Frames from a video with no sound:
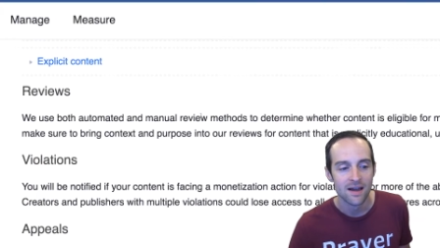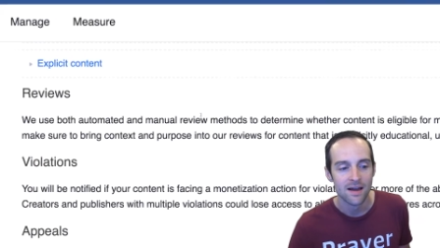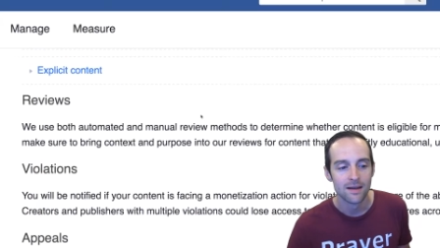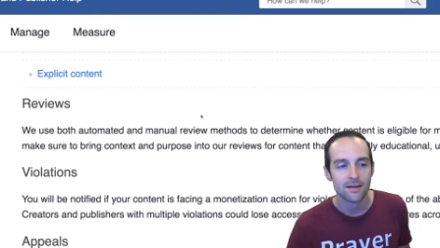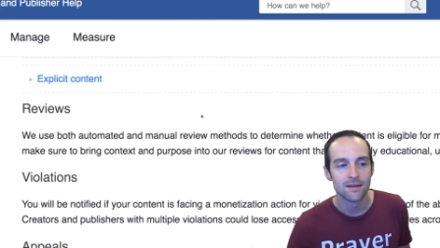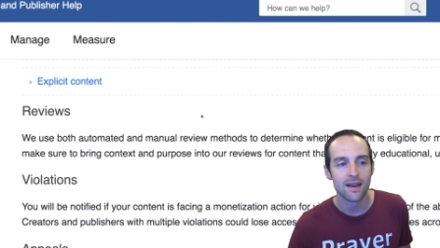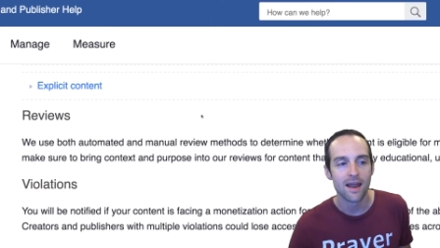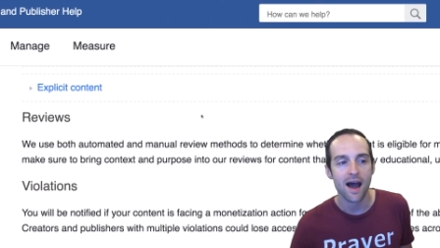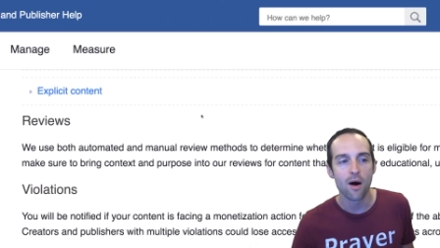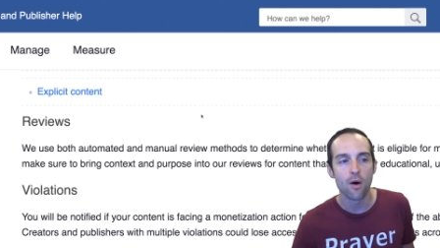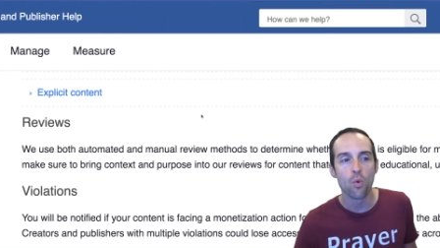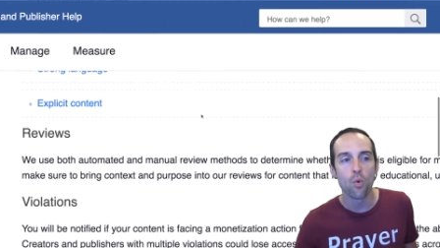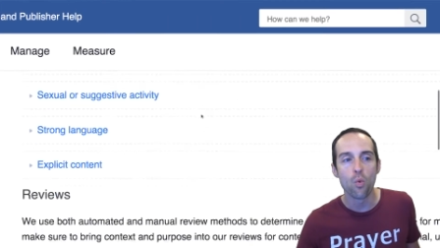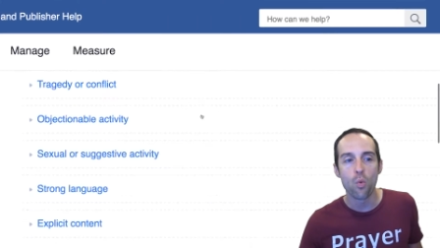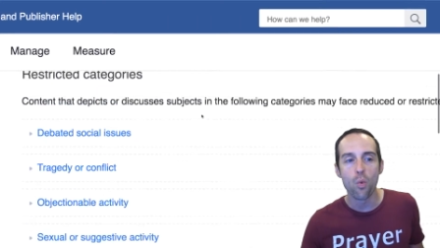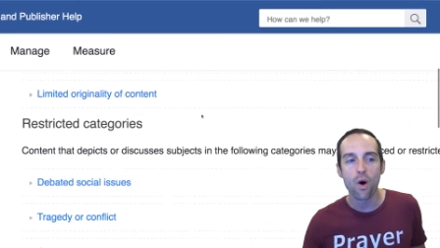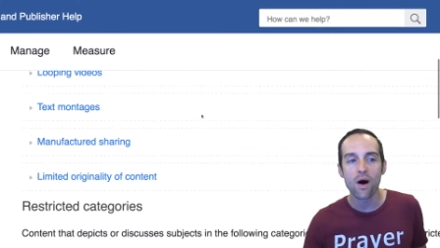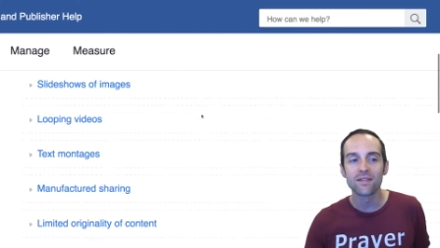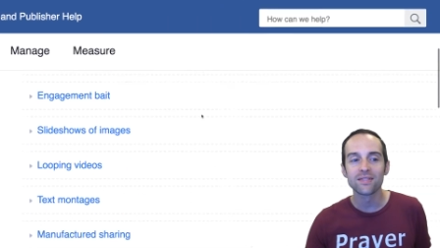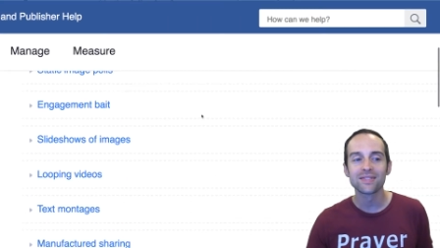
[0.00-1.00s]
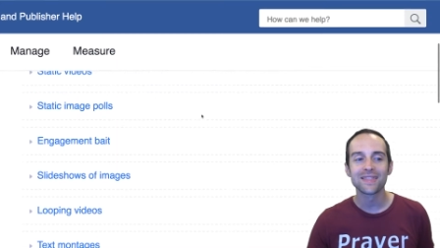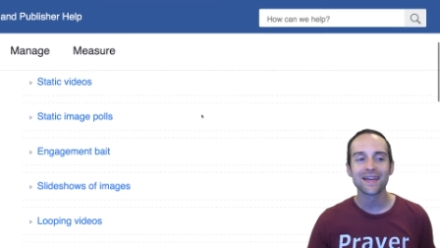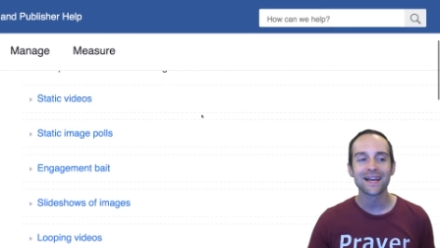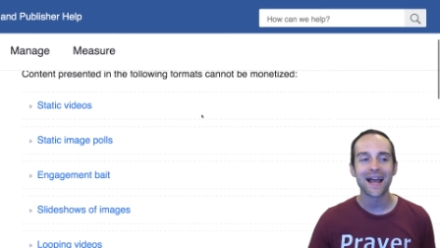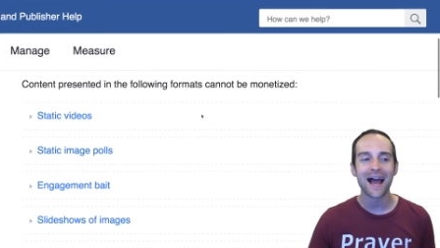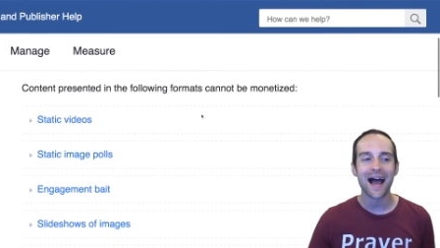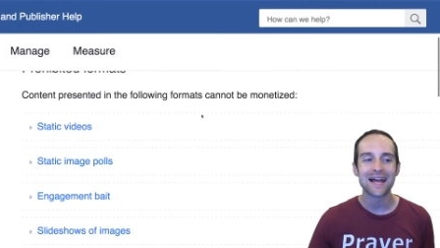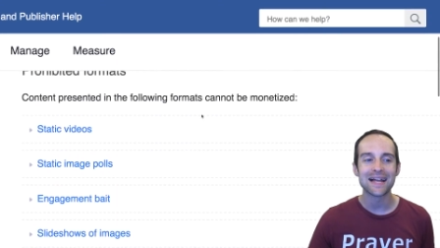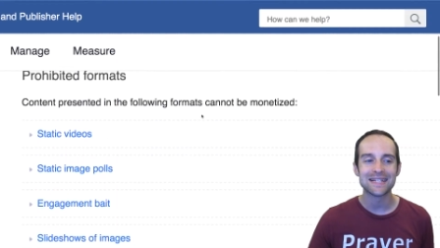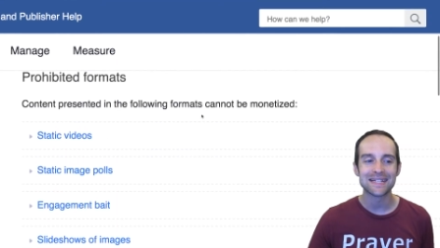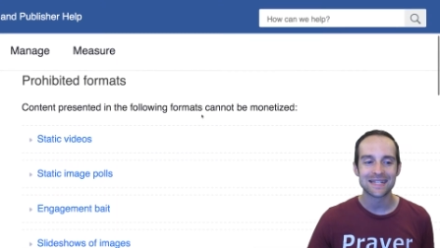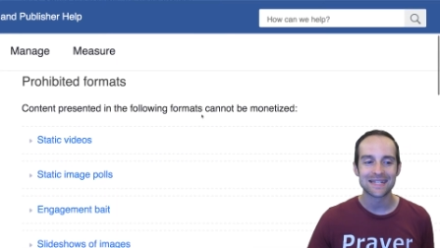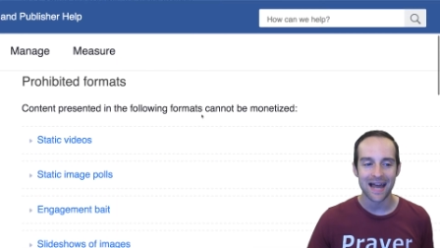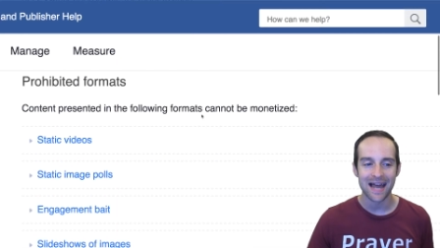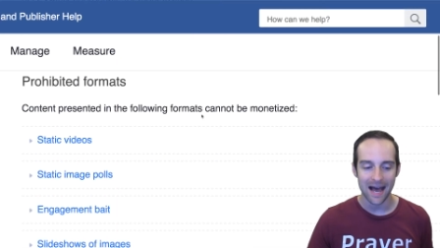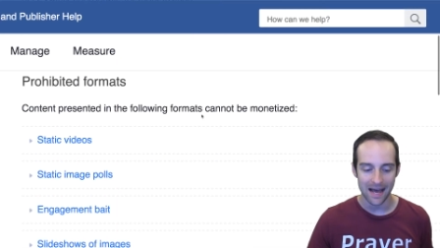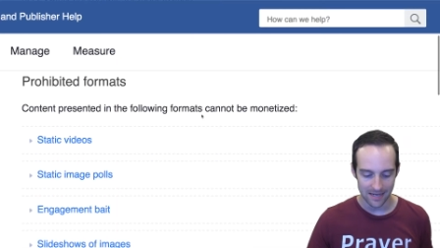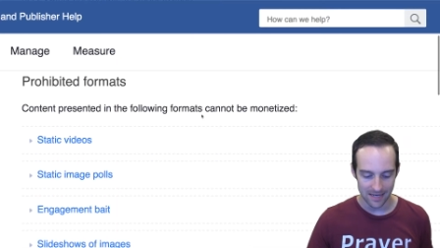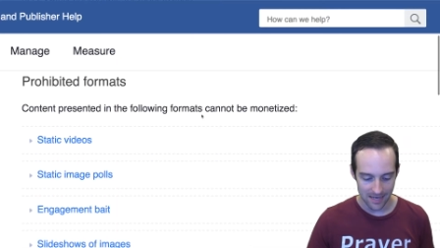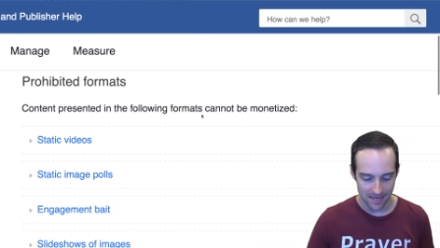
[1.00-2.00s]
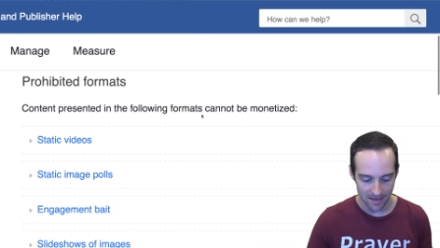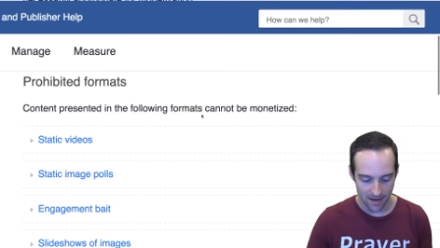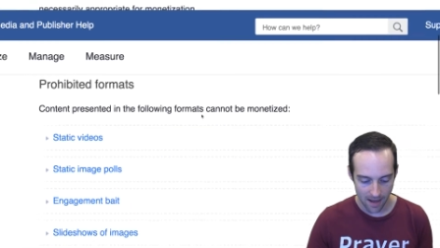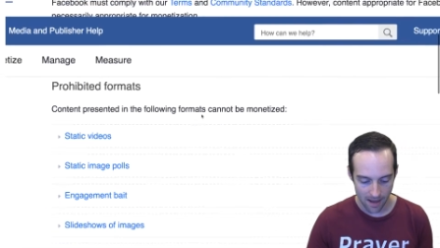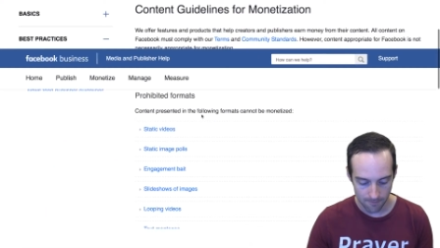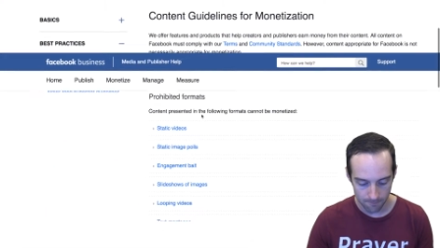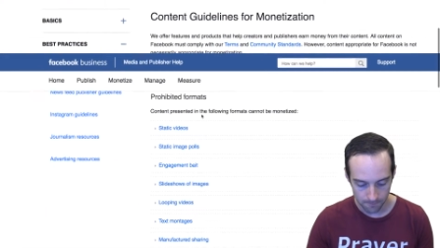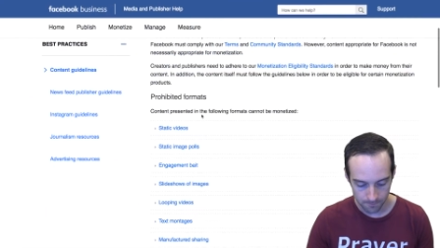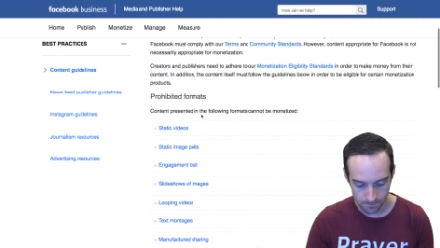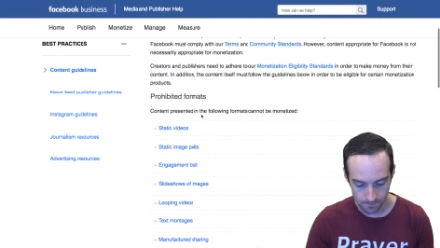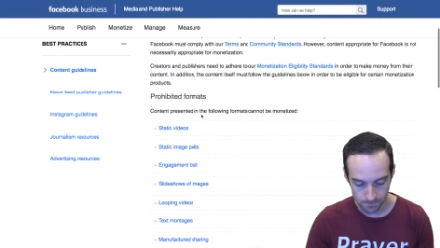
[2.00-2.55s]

Now, one thing I did not hit on